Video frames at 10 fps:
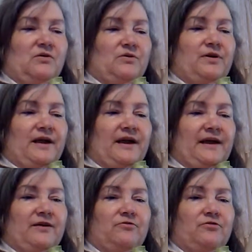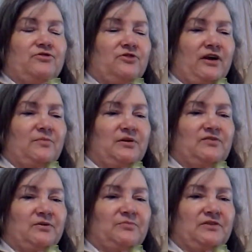or hey, crochet me
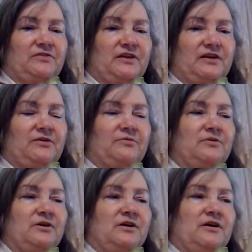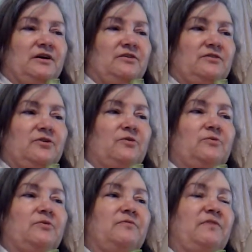something there.
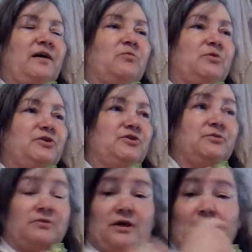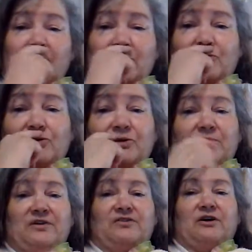No, if I want to do it, I'm going to learn it
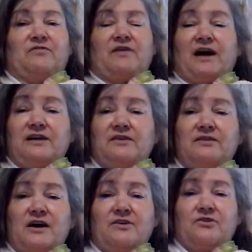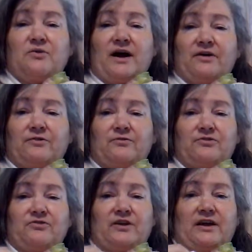myself. I did not know how to
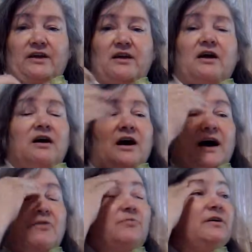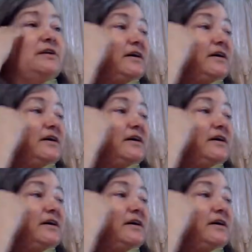crochet. I went